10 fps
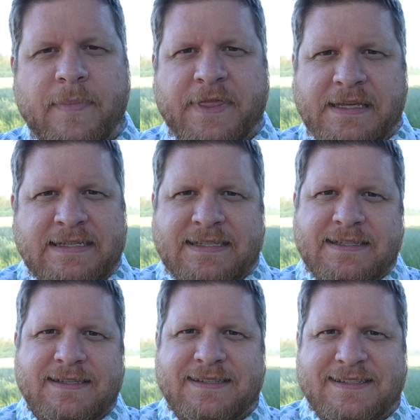
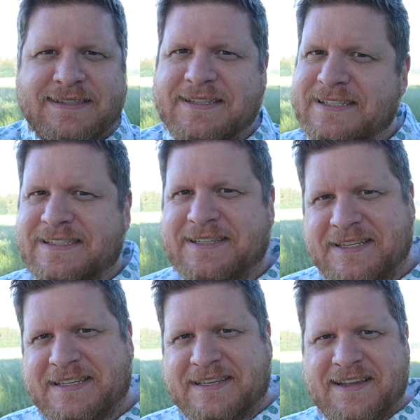This
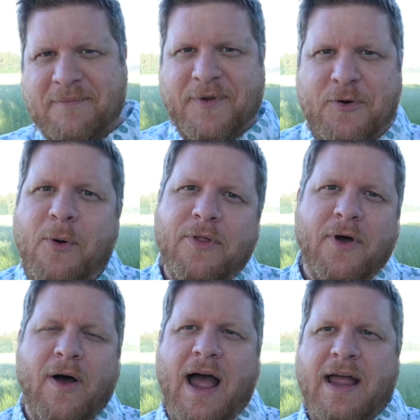is something cool
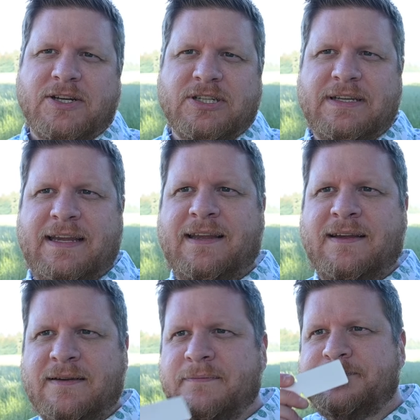though.
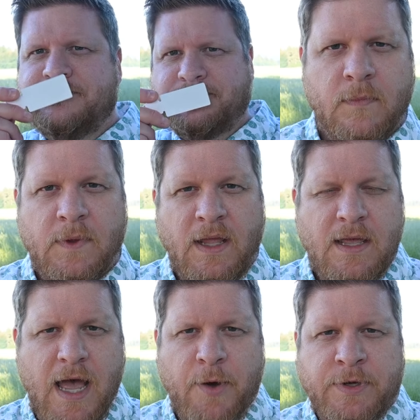
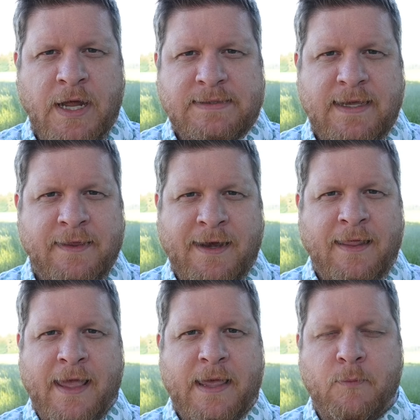I would not say that I
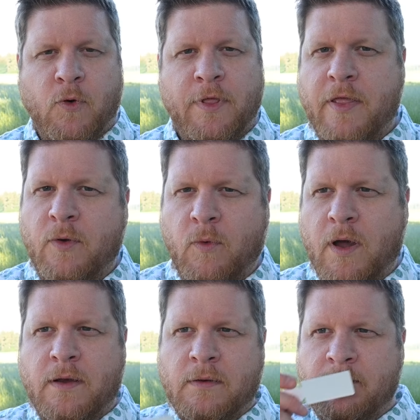like it more than the
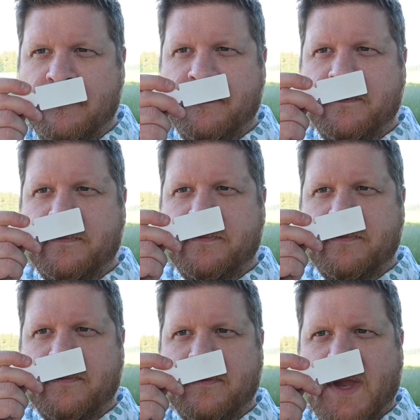one,
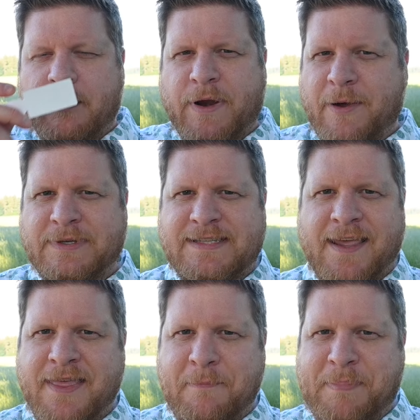but I would
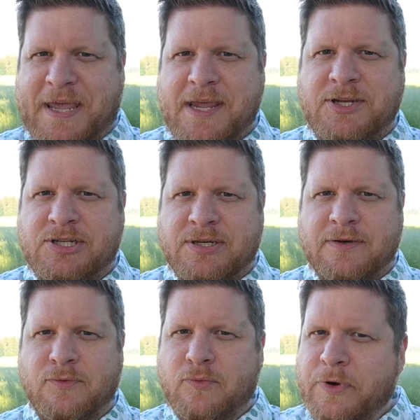say that peach
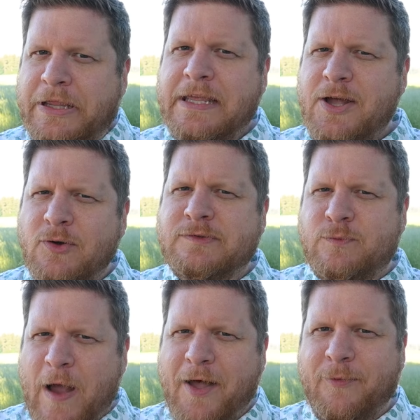really goes
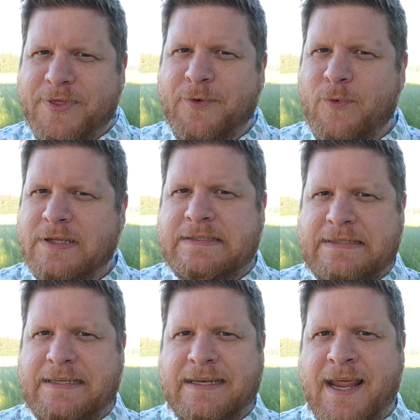well with the One's
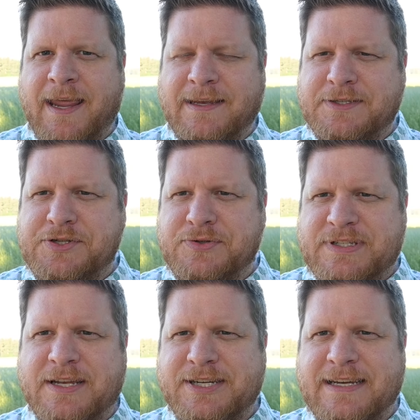DNA to
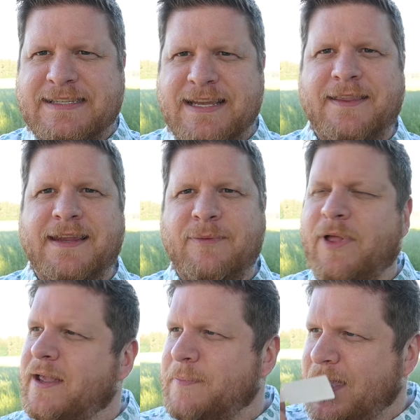such an extent that I'm
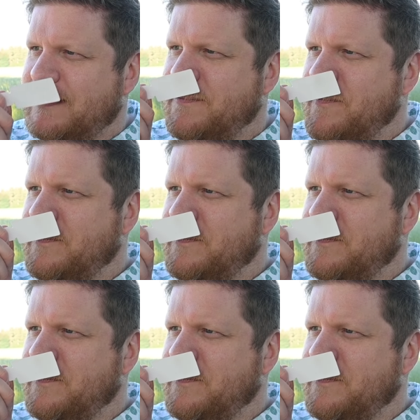like, man,